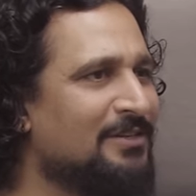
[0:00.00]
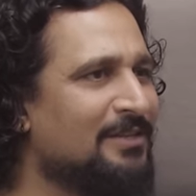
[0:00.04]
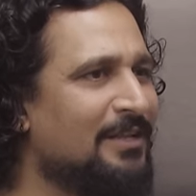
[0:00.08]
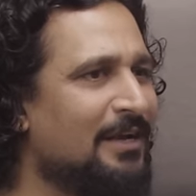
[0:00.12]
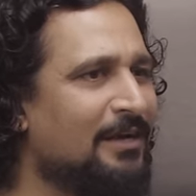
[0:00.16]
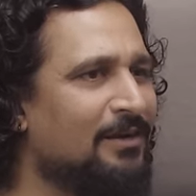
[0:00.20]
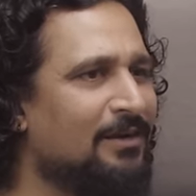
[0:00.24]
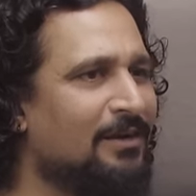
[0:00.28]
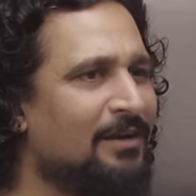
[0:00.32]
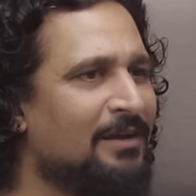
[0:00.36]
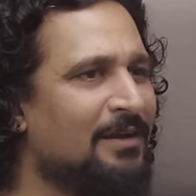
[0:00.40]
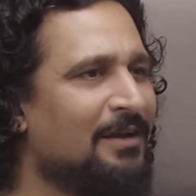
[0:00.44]
in
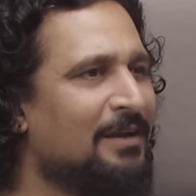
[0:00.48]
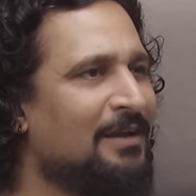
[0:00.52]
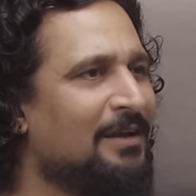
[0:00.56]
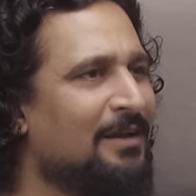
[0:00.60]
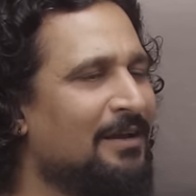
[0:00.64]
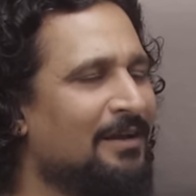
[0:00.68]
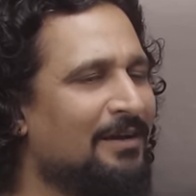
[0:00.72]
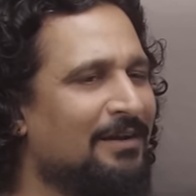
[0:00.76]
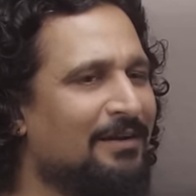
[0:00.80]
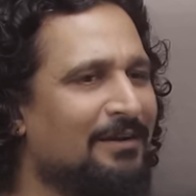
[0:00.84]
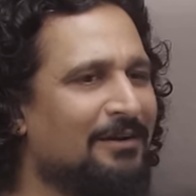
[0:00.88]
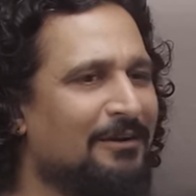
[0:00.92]

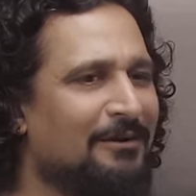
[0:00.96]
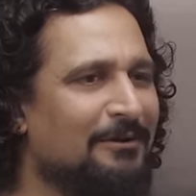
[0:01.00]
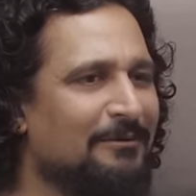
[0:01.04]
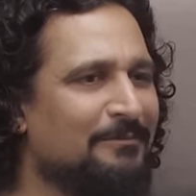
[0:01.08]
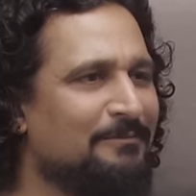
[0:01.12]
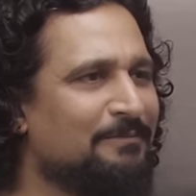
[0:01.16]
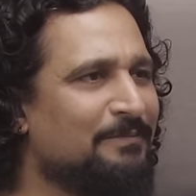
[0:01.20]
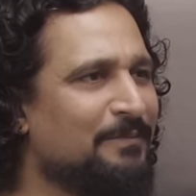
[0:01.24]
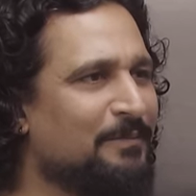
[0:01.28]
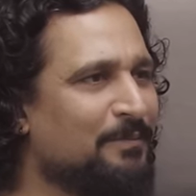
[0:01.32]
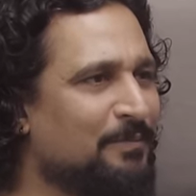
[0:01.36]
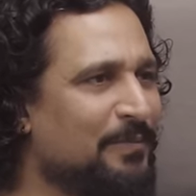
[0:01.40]

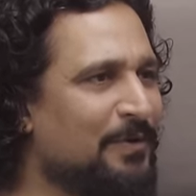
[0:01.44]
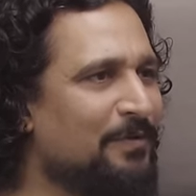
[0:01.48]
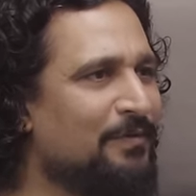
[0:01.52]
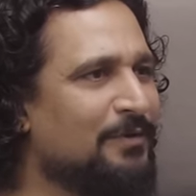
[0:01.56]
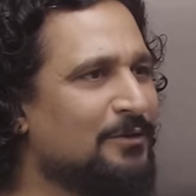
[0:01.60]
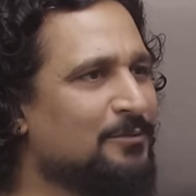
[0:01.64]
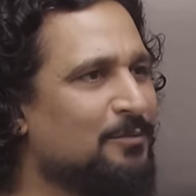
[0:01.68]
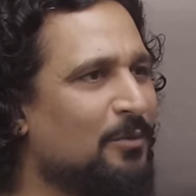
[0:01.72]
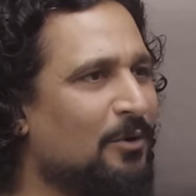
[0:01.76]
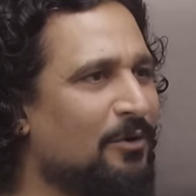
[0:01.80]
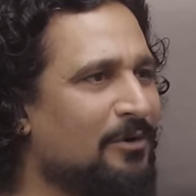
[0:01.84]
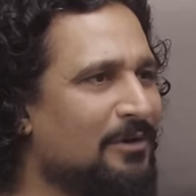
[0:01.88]
that
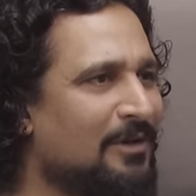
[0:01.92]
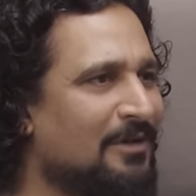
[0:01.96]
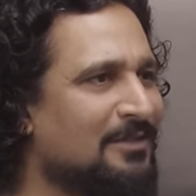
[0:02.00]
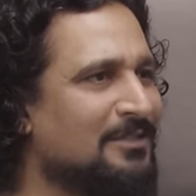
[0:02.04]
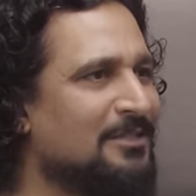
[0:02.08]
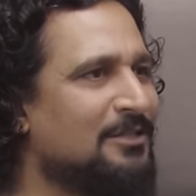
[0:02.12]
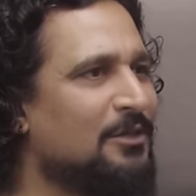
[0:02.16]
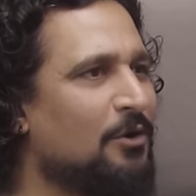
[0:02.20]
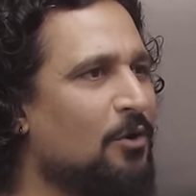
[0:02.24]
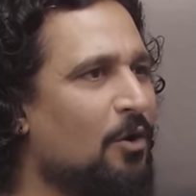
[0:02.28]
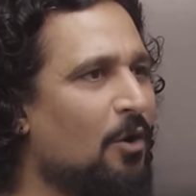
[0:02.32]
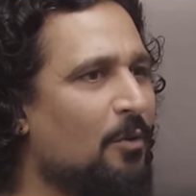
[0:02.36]
previous
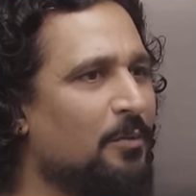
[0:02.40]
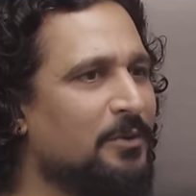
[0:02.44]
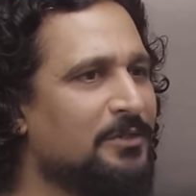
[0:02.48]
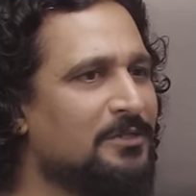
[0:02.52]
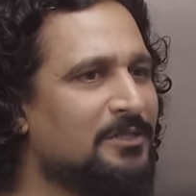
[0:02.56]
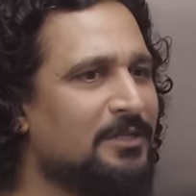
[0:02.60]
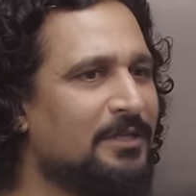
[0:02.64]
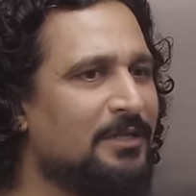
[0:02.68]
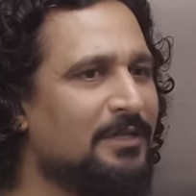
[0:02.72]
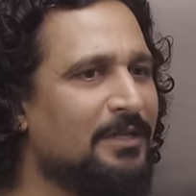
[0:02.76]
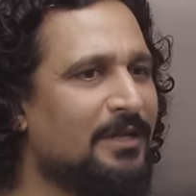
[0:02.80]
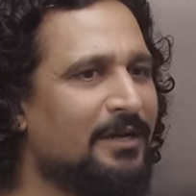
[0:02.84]
podcast in the
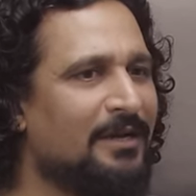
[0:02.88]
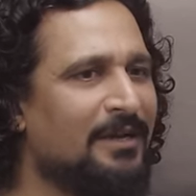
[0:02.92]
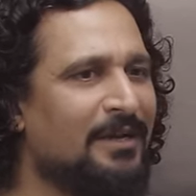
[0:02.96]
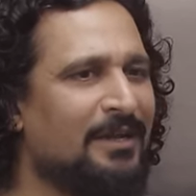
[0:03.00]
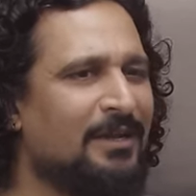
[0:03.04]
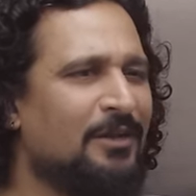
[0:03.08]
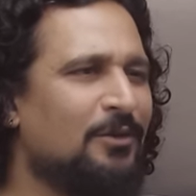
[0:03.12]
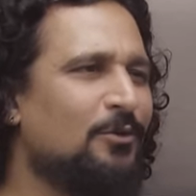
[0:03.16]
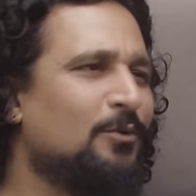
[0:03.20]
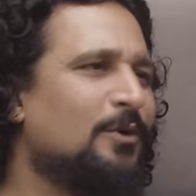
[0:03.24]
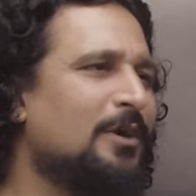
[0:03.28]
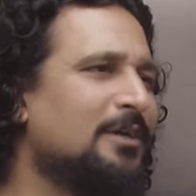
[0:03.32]
comments saying that
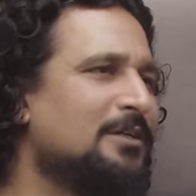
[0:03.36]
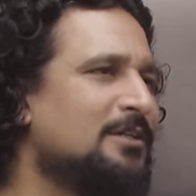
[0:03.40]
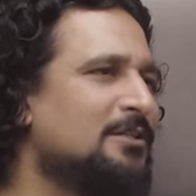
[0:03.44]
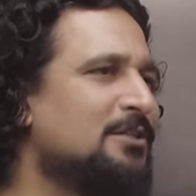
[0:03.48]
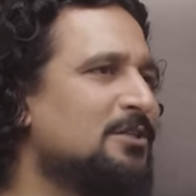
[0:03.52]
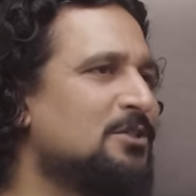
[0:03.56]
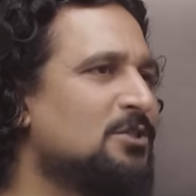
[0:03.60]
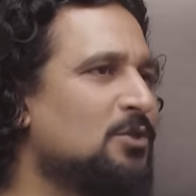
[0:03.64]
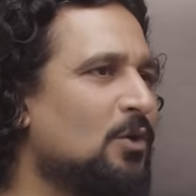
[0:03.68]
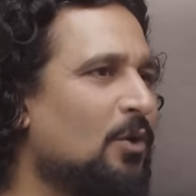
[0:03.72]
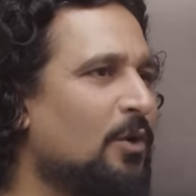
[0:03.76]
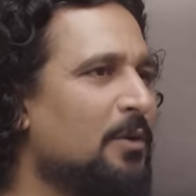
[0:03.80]
you guys are
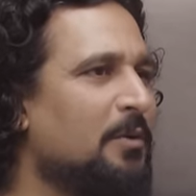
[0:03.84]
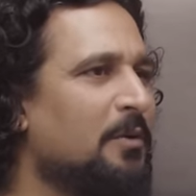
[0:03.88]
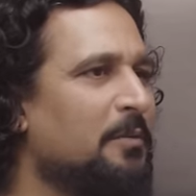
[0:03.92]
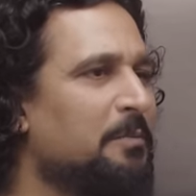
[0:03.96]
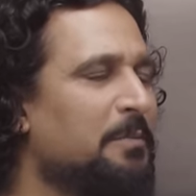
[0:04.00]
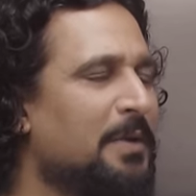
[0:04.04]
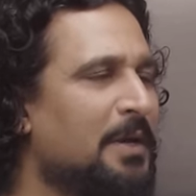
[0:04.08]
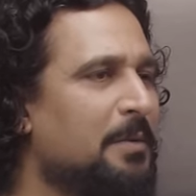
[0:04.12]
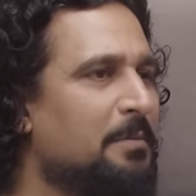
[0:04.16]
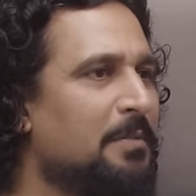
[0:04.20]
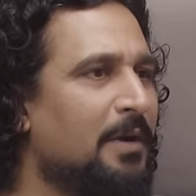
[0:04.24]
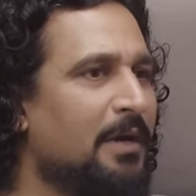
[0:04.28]
just talking
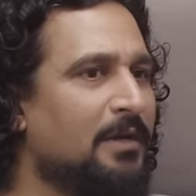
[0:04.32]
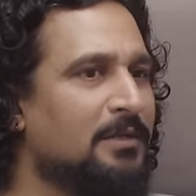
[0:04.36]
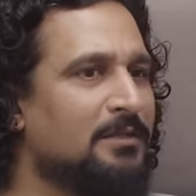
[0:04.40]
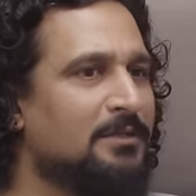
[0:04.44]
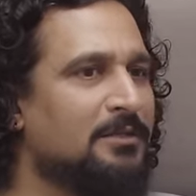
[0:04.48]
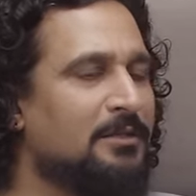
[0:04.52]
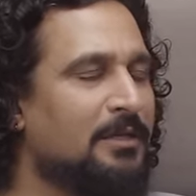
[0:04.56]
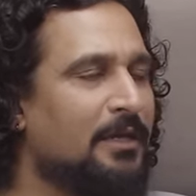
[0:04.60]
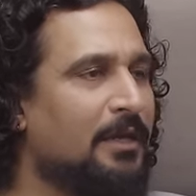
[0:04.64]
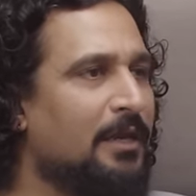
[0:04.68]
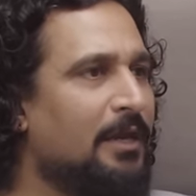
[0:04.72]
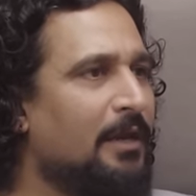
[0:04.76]
about big
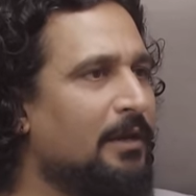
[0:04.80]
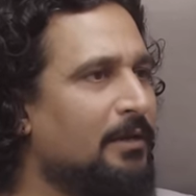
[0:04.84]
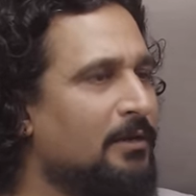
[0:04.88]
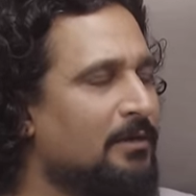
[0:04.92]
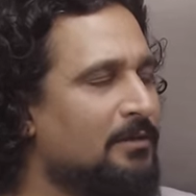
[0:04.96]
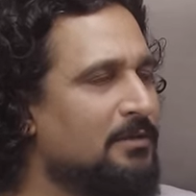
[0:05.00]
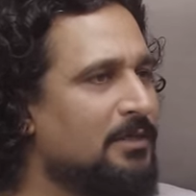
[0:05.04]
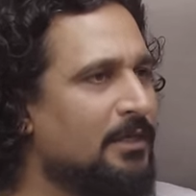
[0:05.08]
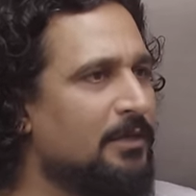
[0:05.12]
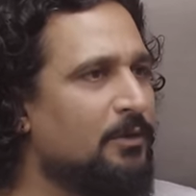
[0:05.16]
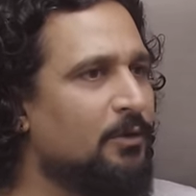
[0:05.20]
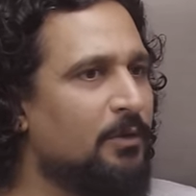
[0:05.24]
bikes. And I
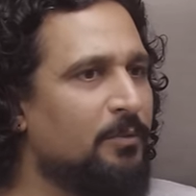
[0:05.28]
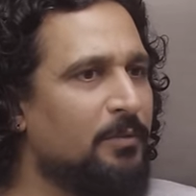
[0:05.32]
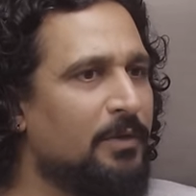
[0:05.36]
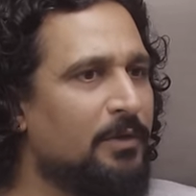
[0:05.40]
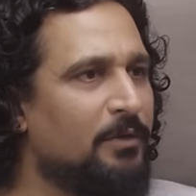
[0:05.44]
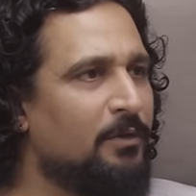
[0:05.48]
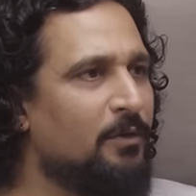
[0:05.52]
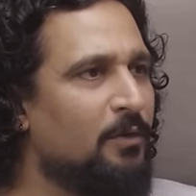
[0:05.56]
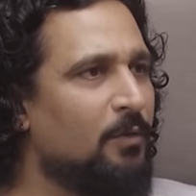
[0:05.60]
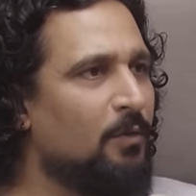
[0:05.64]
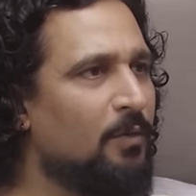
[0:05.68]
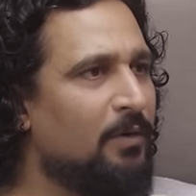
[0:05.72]
said to him
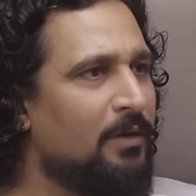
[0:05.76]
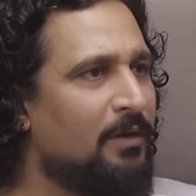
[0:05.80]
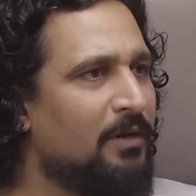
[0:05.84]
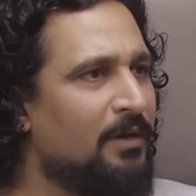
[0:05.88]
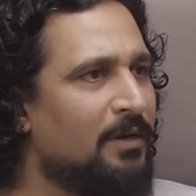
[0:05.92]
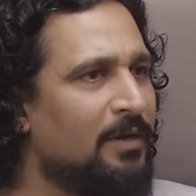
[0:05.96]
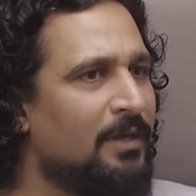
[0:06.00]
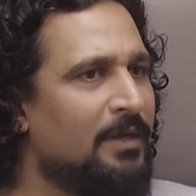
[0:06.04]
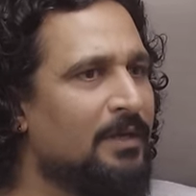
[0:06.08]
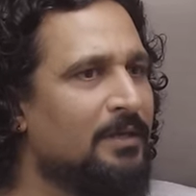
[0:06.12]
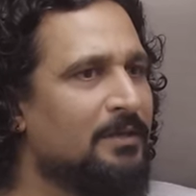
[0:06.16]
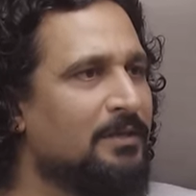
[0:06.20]
that, you know what?
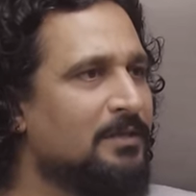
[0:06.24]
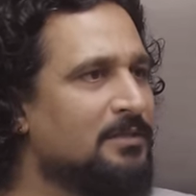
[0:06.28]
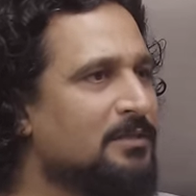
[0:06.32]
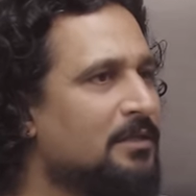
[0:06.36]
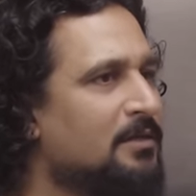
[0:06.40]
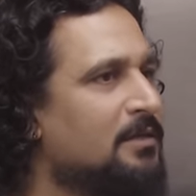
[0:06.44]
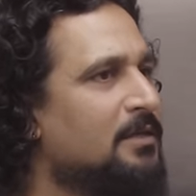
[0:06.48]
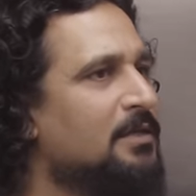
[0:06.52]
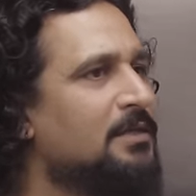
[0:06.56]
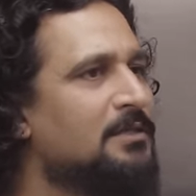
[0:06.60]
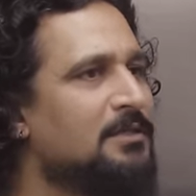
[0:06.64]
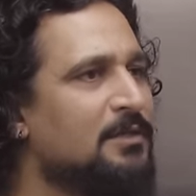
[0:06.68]
There's
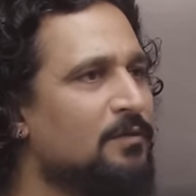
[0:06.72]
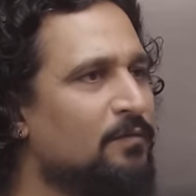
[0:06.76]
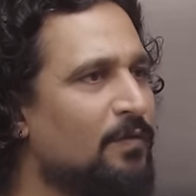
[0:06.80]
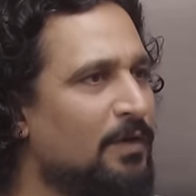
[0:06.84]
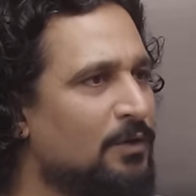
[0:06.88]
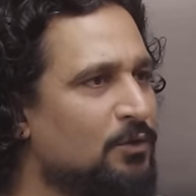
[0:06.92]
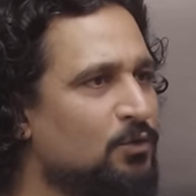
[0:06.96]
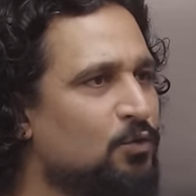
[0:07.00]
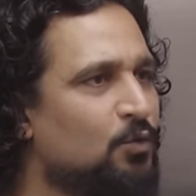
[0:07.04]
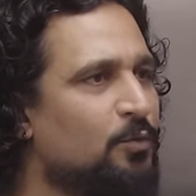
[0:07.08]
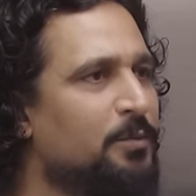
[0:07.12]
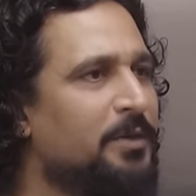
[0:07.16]
a reason
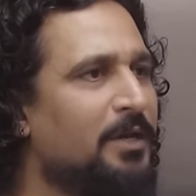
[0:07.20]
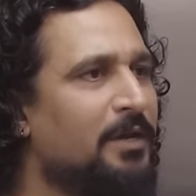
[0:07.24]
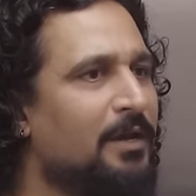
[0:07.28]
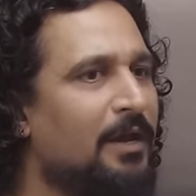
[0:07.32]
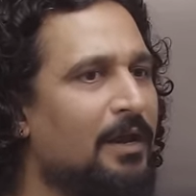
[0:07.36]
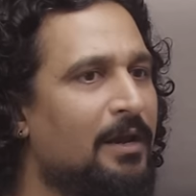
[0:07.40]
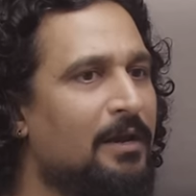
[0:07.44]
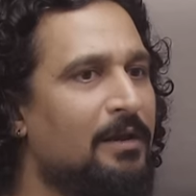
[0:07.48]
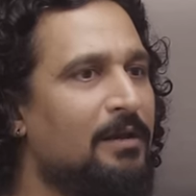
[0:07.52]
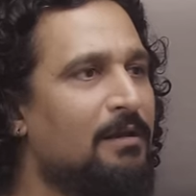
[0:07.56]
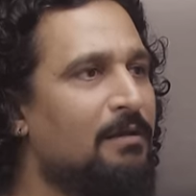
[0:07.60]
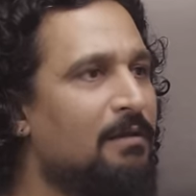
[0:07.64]
why Shumi
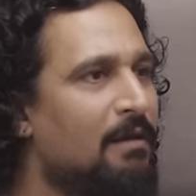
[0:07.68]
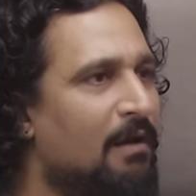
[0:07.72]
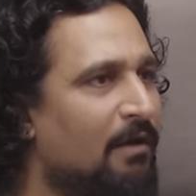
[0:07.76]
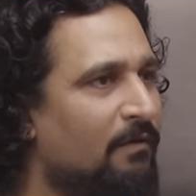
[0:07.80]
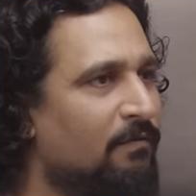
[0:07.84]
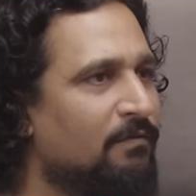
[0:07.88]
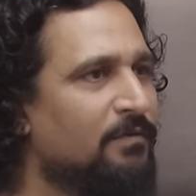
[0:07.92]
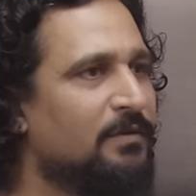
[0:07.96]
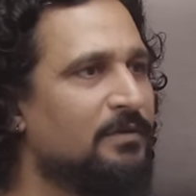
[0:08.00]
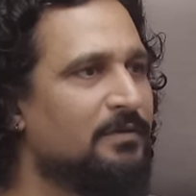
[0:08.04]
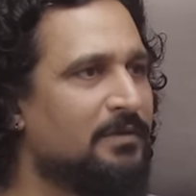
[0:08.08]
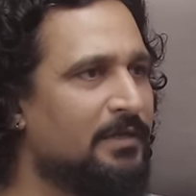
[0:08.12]
and I
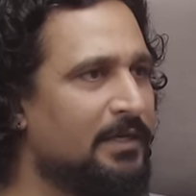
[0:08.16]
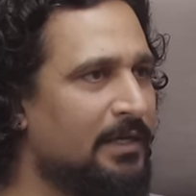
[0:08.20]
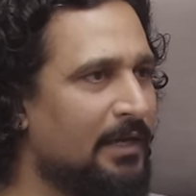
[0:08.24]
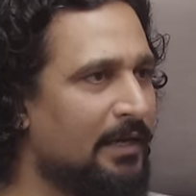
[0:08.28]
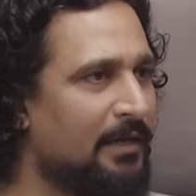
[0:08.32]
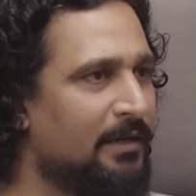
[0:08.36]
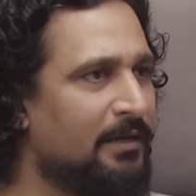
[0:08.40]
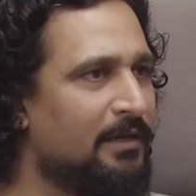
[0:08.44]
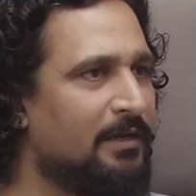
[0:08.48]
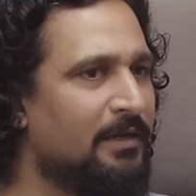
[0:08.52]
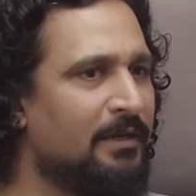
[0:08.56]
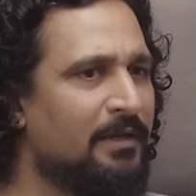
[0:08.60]
love the
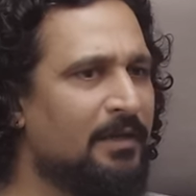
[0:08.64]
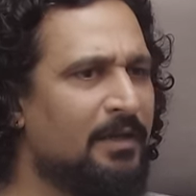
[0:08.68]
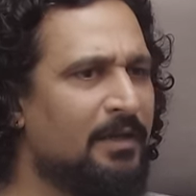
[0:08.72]
390.